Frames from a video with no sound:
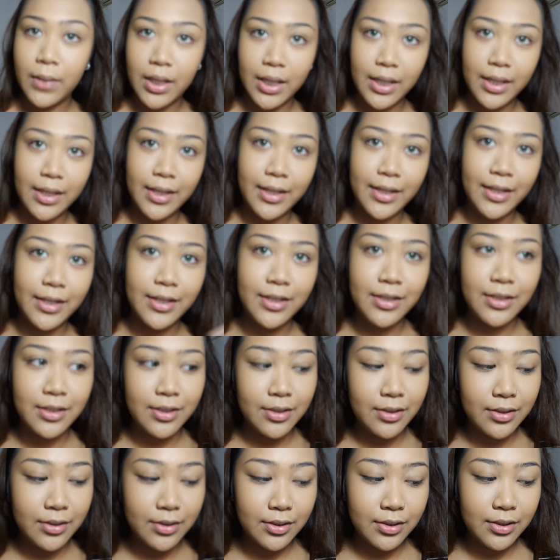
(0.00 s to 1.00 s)
My
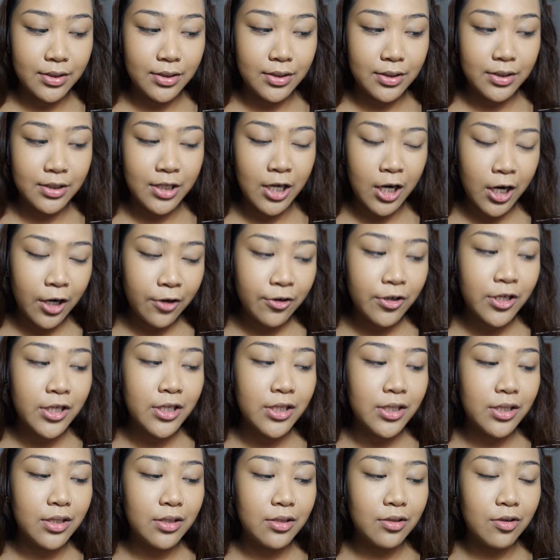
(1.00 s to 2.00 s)

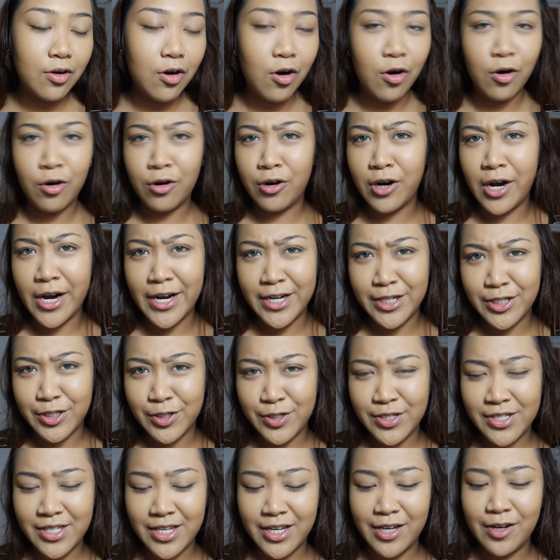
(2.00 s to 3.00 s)
current, or I
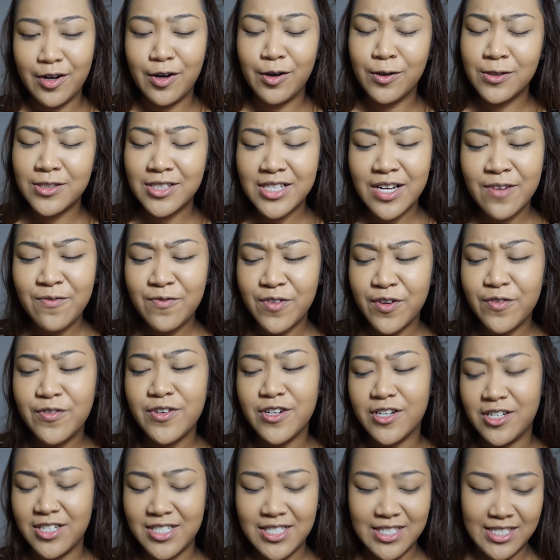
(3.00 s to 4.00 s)
should say all-time
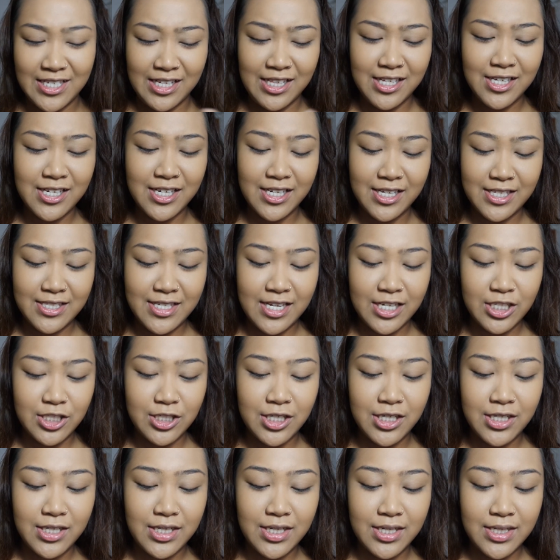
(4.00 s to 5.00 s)
favorite concealer is
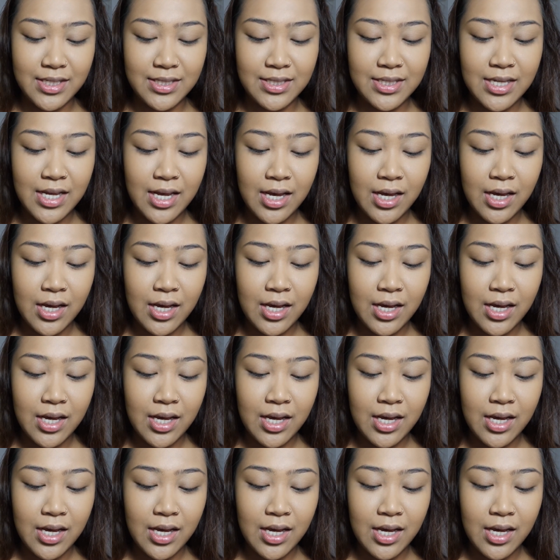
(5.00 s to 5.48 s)
actually this